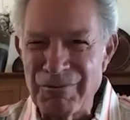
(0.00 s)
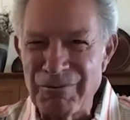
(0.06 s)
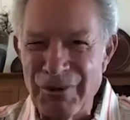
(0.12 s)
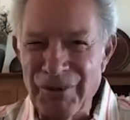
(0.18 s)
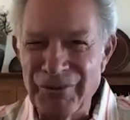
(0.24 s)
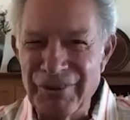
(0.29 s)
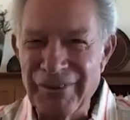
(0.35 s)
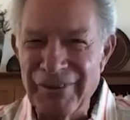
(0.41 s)

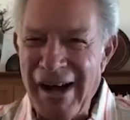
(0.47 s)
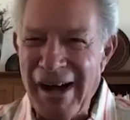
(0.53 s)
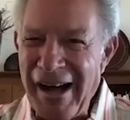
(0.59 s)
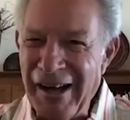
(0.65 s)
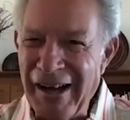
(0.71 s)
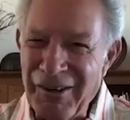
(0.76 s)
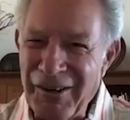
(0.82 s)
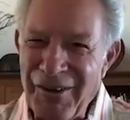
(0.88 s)
Barolo,
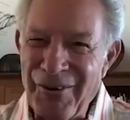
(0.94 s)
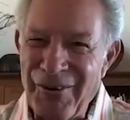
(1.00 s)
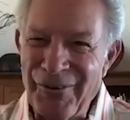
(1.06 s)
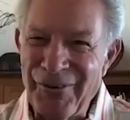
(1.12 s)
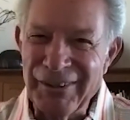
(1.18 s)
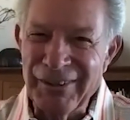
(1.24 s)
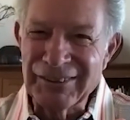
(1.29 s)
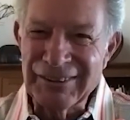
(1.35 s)

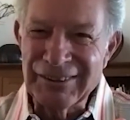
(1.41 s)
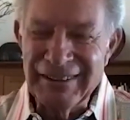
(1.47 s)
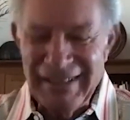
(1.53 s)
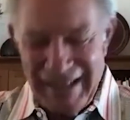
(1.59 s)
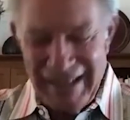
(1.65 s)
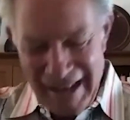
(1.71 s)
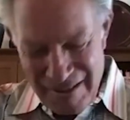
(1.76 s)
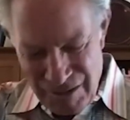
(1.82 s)
uncorked, and
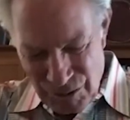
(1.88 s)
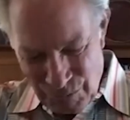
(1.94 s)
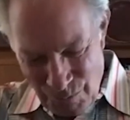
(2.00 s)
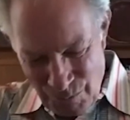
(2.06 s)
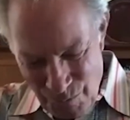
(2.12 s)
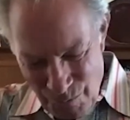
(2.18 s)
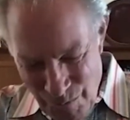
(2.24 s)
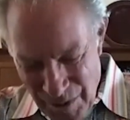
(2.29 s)
had this
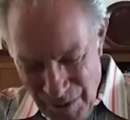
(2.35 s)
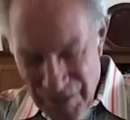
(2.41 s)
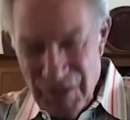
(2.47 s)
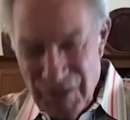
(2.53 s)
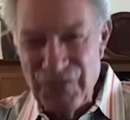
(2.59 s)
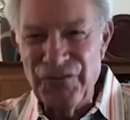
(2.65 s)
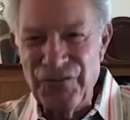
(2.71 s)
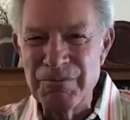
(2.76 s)

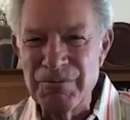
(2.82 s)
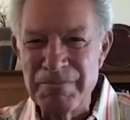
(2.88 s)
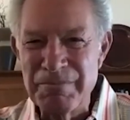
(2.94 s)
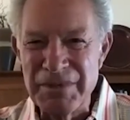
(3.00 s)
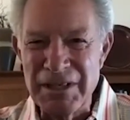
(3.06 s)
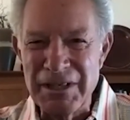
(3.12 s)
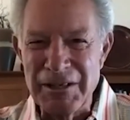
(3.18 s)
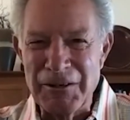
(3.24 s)
wonderful meal.
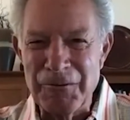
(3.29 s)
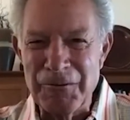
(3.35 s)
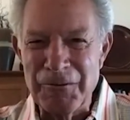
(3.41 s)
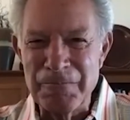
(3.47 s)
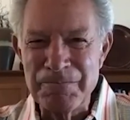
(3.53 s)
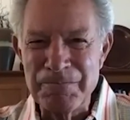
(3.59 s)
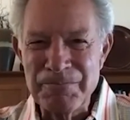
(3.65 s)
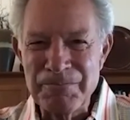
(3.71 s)

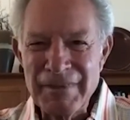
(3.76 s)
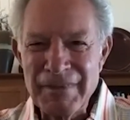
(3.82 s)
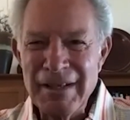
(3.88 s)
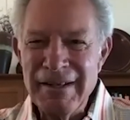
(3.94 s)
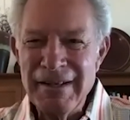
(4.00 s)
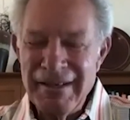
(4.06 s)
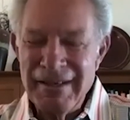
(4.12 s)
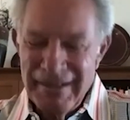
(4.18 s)

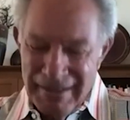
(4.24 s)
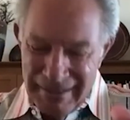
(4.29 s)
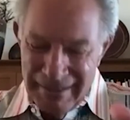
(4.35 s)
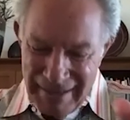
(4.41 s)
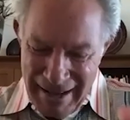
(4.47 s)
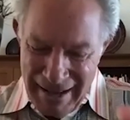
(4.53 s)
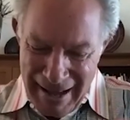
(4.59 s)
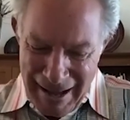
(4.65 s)
Now,
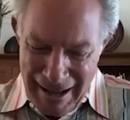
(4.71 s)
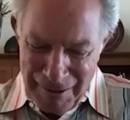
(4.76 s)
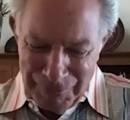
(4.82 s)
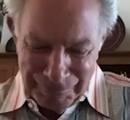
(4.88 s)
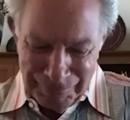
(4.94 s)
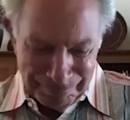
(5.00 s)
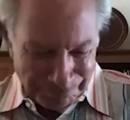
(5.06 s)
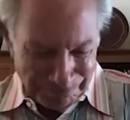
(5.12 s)

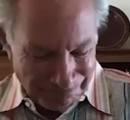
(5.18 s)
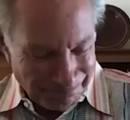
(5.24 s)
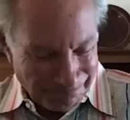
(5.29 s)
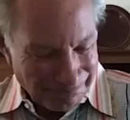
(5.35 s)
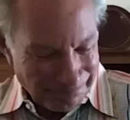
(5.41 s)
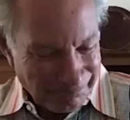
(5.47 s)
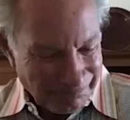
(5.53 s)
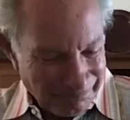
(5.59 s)
sat
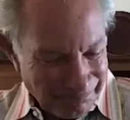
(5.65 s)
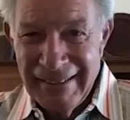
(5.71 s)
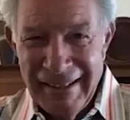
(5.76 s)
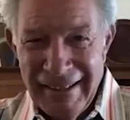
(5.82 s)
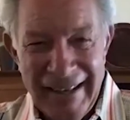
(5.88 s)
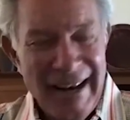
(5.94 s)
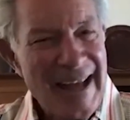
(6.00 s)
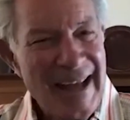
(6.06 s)
down,
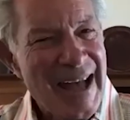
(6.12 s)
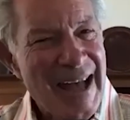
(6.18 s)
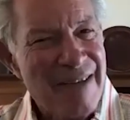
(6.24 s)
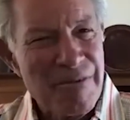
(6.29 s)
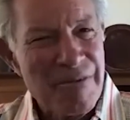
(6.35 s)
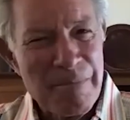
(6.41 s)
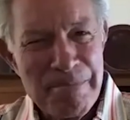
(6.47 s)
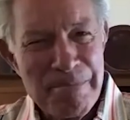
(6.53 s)
and
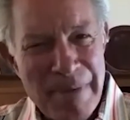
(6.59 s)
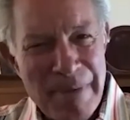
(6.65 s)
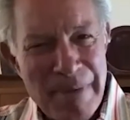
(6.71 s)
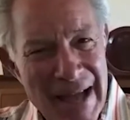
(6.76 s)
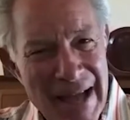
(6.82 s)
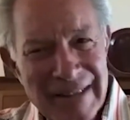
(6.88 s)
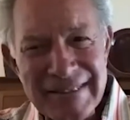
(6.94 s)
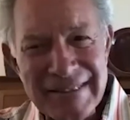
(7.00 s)
I have a
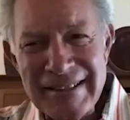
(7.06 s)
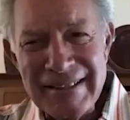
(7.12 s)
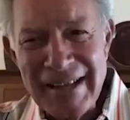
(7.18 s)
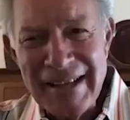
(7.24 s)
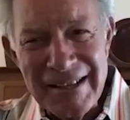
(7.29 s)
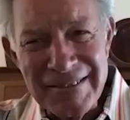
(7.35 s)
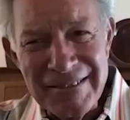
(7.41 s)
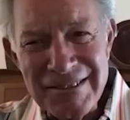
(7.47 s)
bad
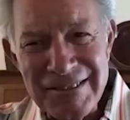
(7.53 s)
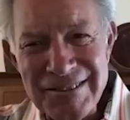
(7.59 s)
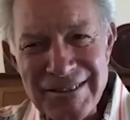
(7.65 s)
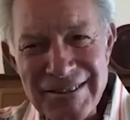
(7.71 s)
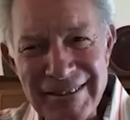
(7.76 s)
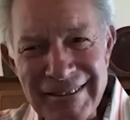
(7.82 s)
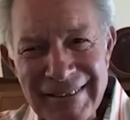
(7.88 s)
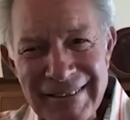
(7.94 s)
tendency.
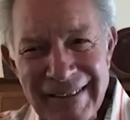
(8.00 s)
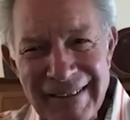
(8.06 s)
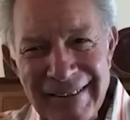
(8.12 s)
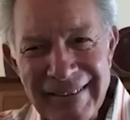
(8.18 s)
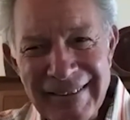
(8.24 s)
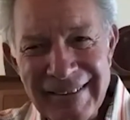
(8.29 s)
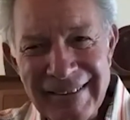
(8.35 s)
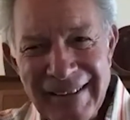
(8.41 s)

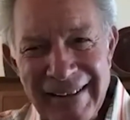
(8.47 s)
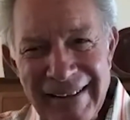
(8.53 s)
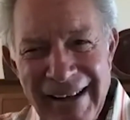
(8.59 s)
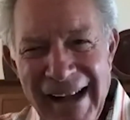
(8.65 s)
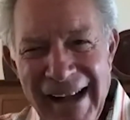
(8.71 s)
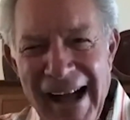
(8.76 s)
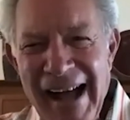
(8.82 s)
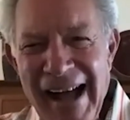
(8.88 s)
I
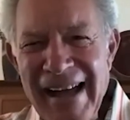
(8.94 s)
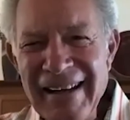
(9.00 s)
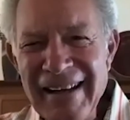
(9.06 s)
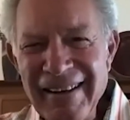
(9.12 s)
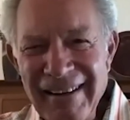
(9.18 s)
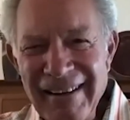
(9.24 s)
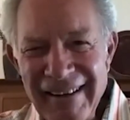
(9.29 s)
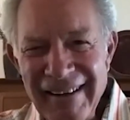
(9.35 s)
love
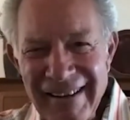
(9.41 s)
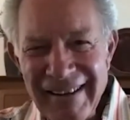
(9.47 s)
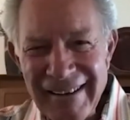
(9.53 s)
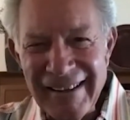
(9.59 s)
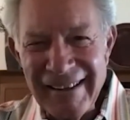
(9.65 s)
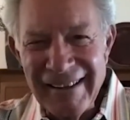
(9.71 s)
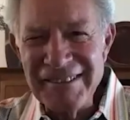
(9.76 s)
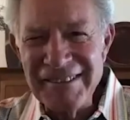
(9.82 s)
eating
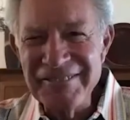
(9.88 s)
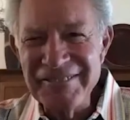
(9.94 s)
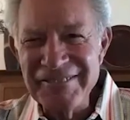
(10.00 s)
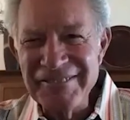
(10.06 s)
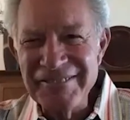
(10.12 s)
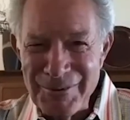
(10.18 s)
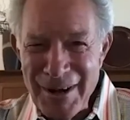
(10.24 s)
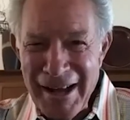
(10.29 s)
and I love
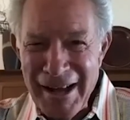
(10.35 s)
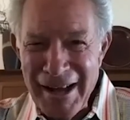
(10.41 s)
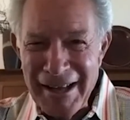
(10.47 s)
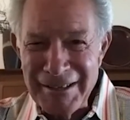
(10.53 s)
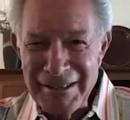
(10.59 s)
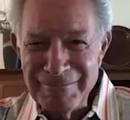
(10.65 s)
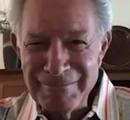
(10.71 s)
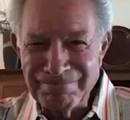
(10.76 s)
drinking
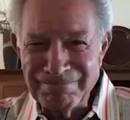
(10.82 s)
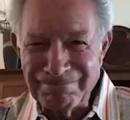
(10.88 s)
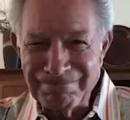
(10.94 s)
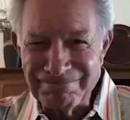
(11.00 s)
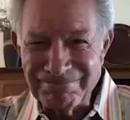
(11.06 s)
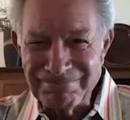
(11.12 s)
wine.